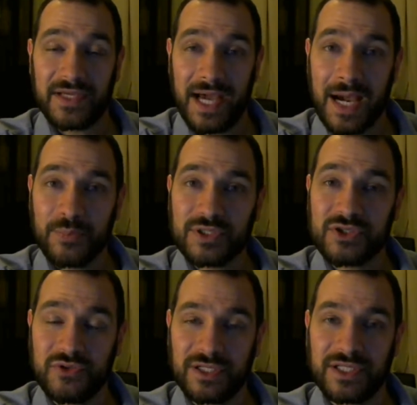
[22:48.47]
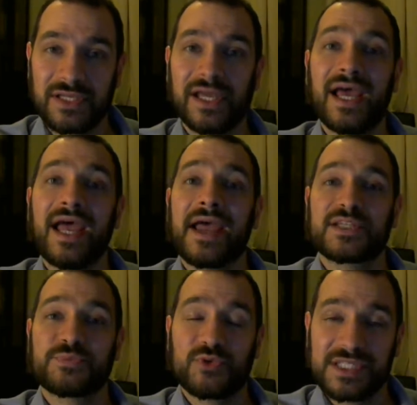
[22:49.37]
The opportunity
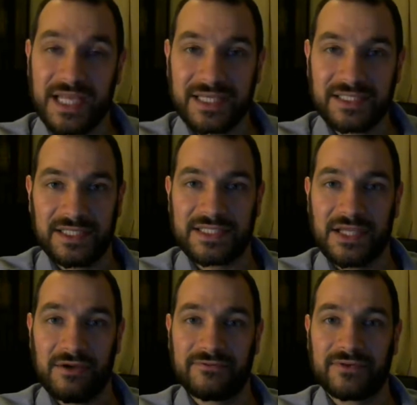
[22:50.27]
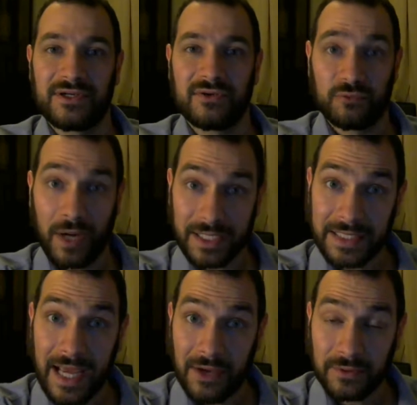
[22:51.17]
has presented itself right
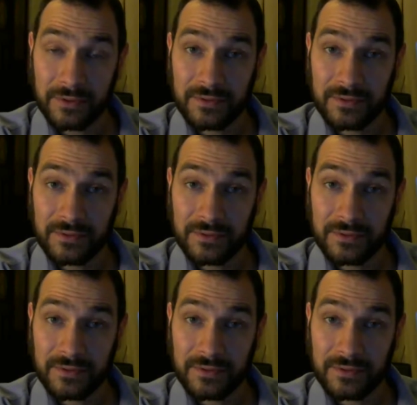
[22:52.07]
now.